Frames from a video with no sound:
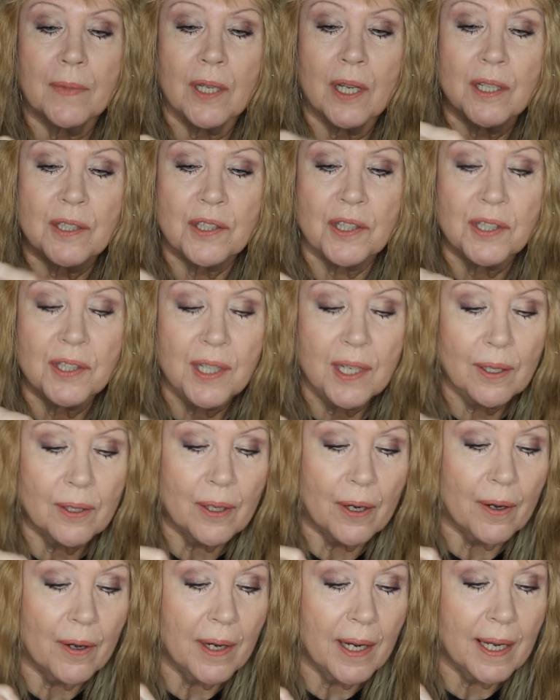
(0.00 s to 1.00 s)

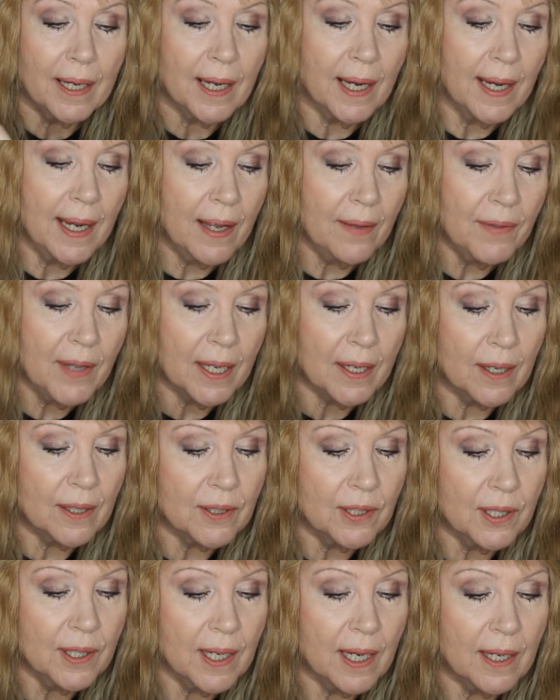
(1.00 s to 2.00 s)
concealer, and I had that
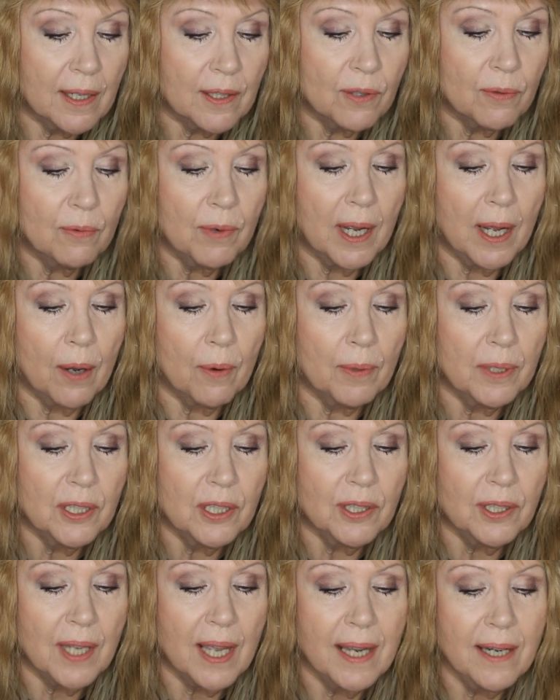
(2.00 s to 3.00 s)
on today as well. Which
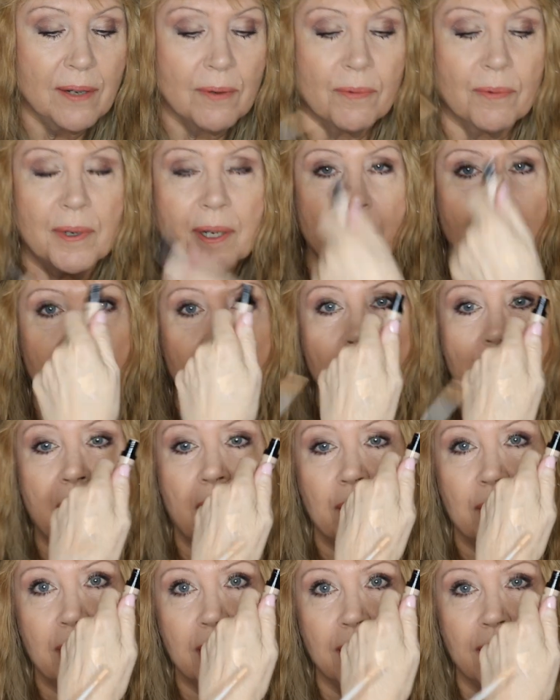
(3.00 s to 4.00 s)
is kind of weird
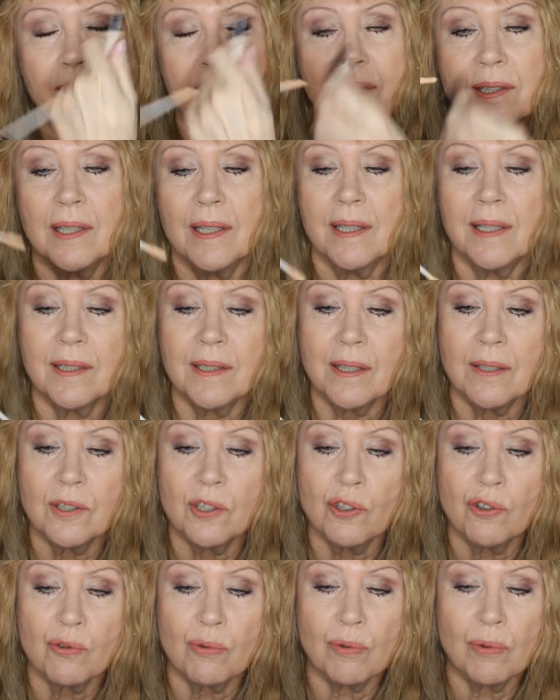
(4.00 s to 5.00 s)
about it is a
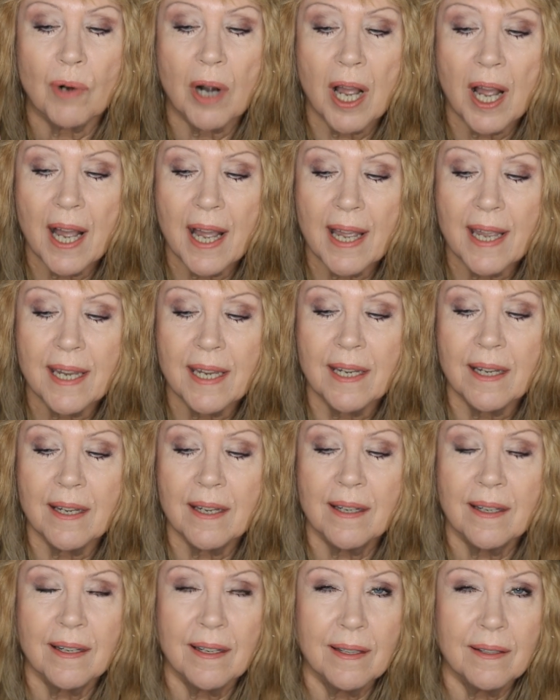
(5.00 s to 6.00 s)
dry
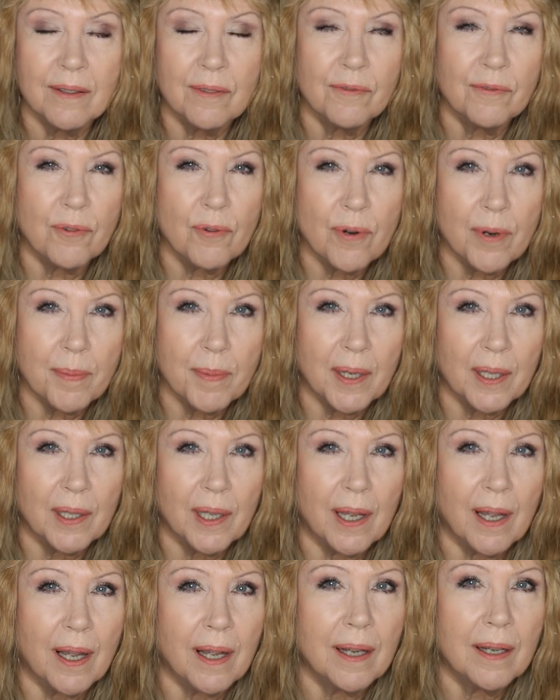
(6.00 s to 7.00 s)

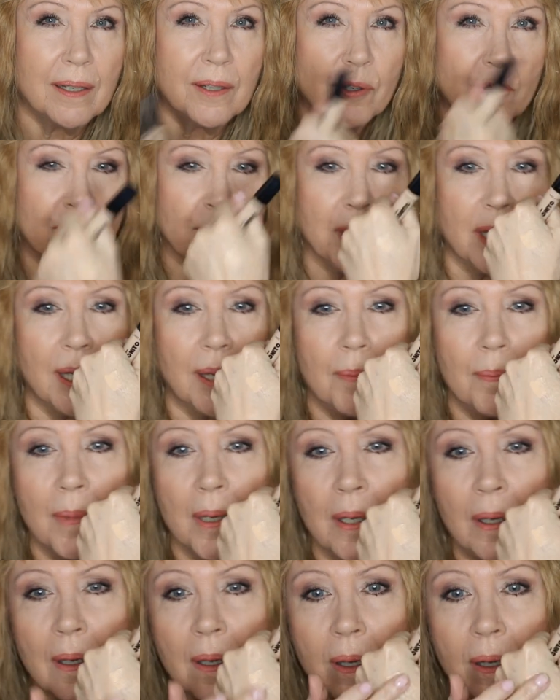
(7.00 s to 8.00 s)
formula cream
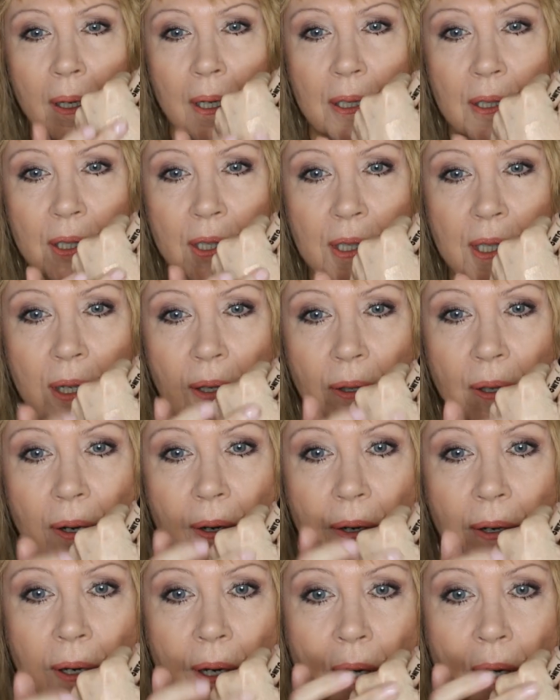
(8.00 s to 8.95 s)
concealer,